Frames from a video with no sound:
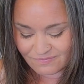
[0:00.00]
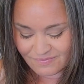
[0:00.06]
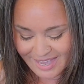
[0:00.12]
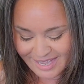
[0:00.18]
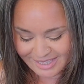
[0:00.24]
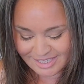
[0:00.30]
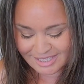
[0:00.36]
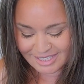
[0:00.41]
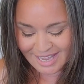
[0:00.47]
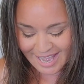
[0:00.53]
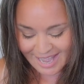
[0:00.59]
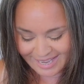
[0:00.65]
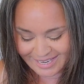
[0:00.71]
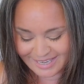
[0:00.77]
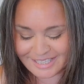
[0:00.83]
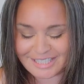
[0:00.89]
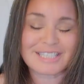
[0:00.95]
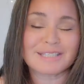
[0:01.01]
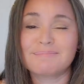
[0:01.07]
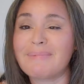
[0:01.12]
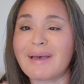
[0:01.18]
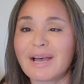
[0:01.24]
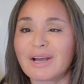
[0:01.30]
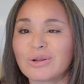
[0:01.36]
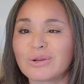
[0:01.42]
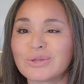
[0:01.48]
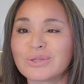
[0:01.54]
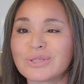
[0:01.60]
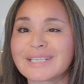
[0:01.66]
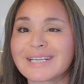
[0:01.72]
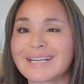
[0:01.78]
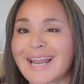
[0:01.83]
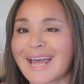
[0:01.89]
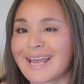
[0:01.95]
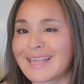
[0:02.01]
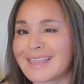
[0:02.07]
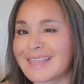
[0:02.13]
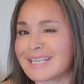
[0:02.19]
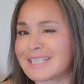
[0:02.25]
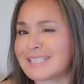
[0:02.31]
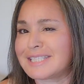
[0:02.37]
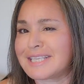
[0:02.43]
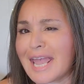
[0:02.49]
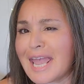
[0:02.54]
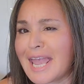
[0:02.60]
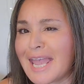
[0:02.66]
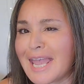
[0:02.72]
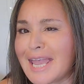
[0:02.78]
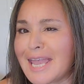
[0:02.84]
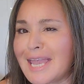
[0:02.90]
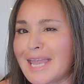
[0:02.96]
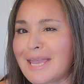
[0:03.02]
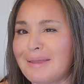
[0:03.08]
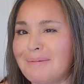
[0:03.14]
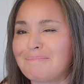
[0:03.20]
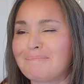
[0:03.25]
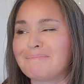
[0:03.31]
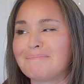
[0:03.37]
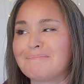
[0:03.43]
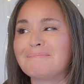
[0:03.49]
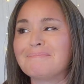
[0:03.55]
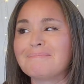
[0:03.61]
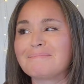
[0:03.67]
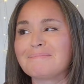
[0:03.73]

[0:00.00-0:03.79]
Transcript: it's kind of smelled like the same